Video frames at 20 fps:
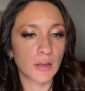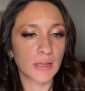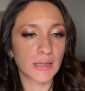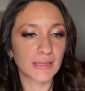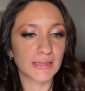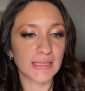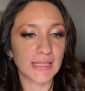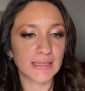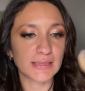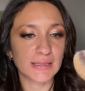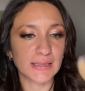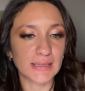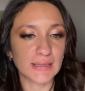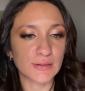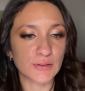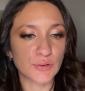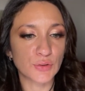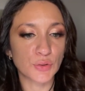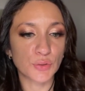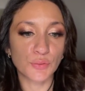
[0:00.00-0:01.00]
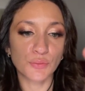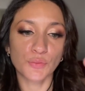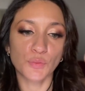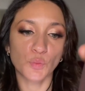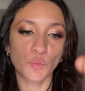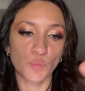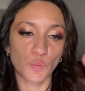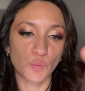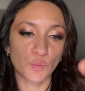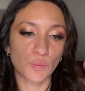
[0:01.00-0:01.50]
That is to
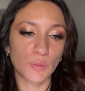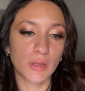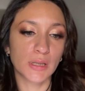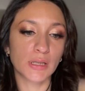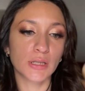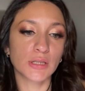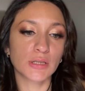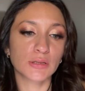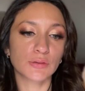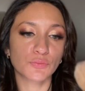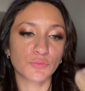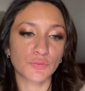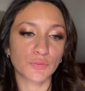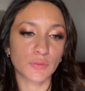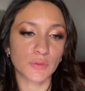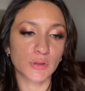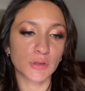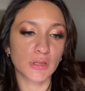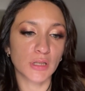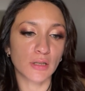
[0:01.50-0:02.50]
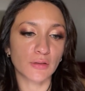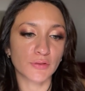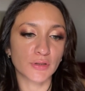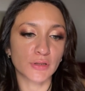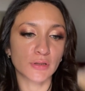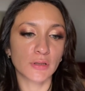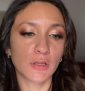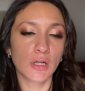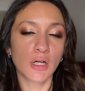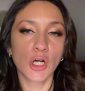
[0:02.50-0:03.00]
cover
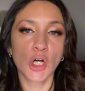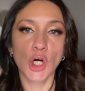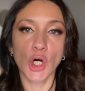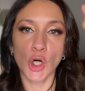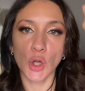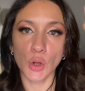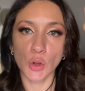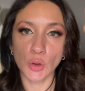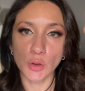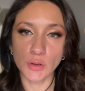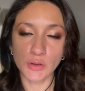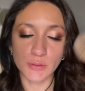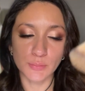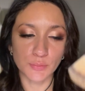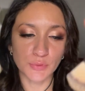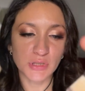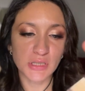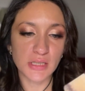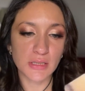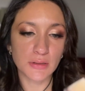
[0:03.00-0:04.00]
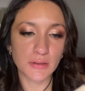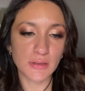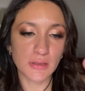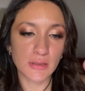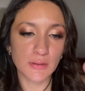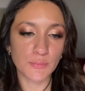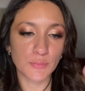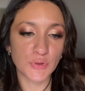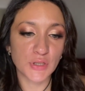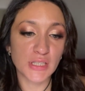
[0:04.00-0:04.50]
all the
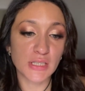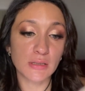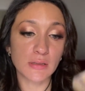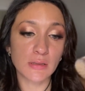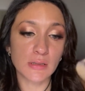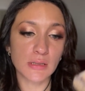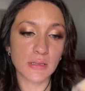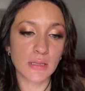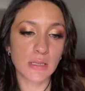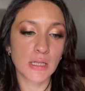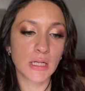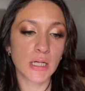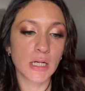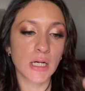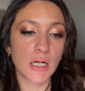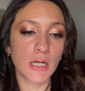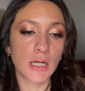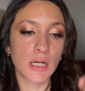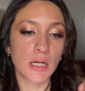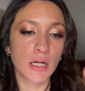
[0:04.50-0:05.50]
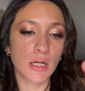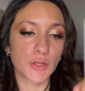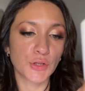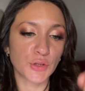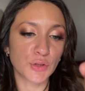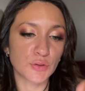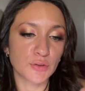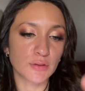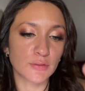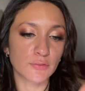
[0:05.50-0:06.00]
bristles
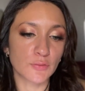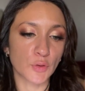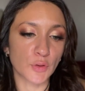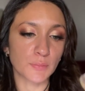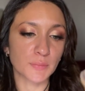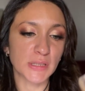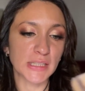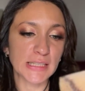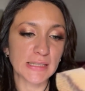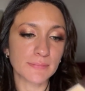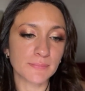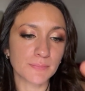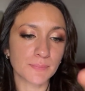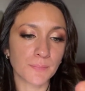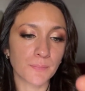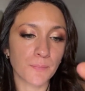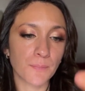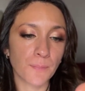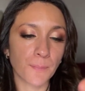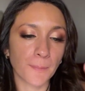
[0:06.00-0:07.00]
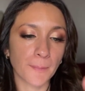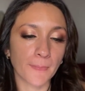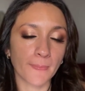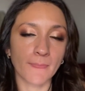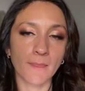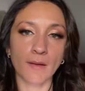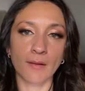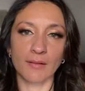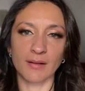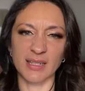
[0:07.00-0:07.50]
uniformly.
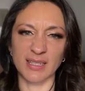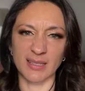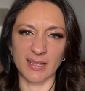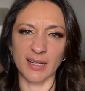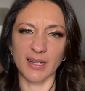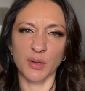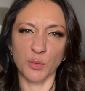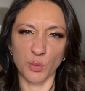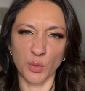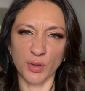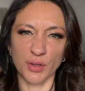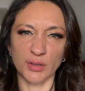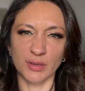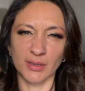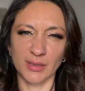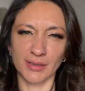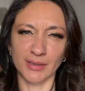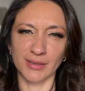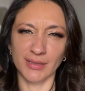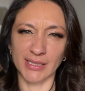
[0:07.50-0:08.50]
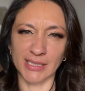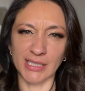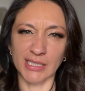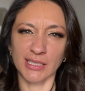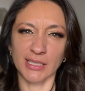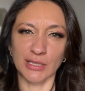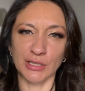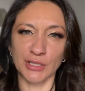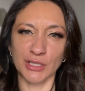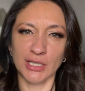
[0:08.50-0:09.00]
Is that a word in
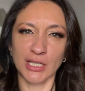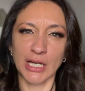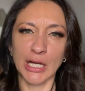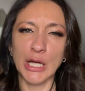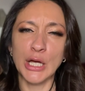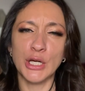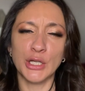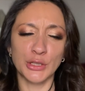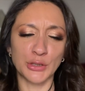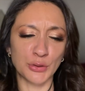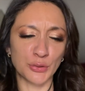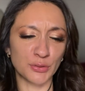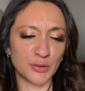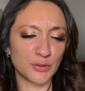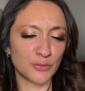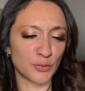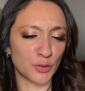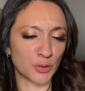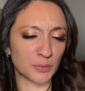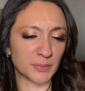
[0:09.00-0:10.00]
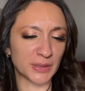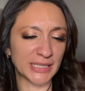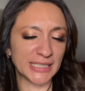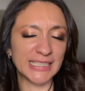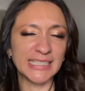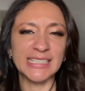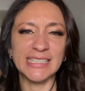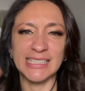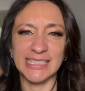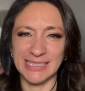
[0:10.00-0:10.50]
English? Uniformly.
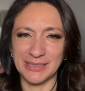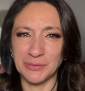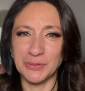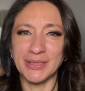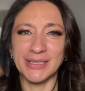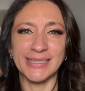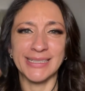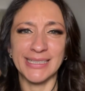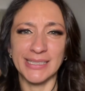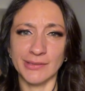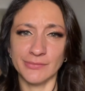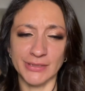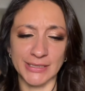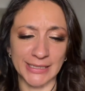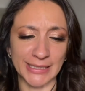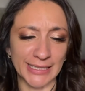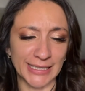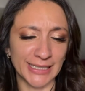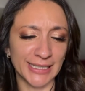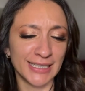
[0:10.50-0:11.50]
Well, evenly.